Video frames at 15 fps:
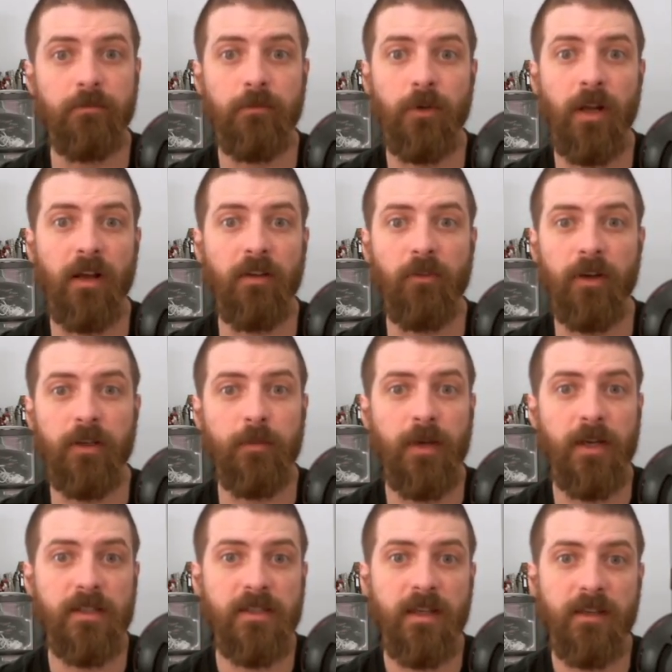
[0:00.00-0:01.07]
We're not afraid to buy
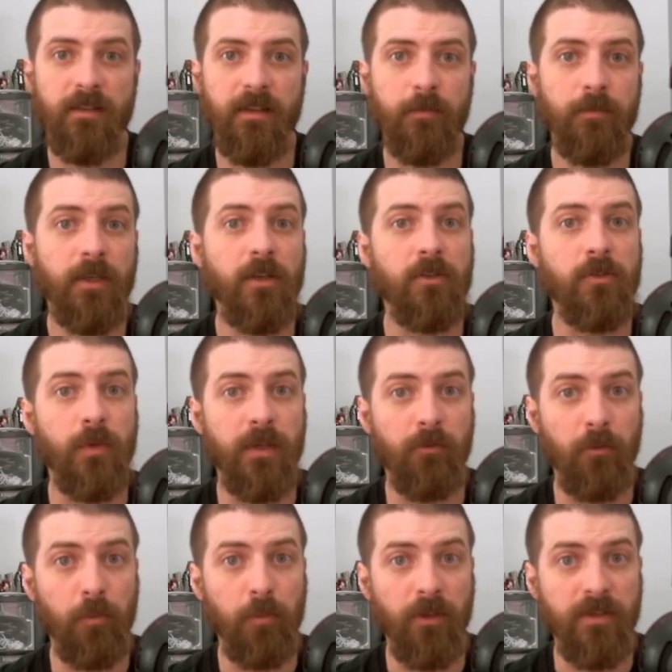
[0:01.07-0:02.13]
a set of them because we can
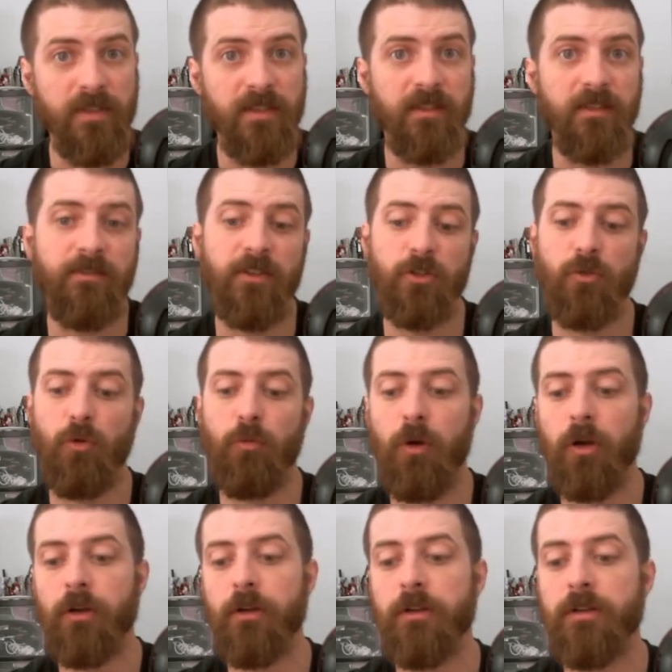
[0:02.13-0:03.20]
replace the individual
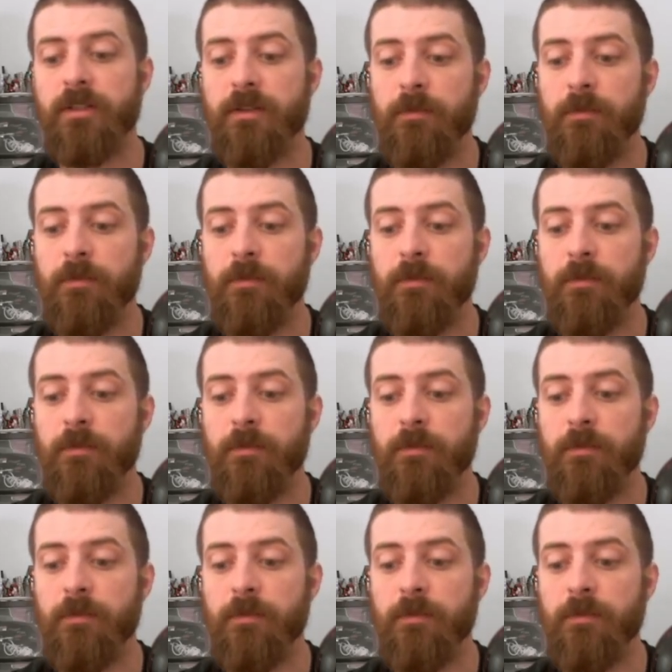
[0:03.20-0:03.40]
markers.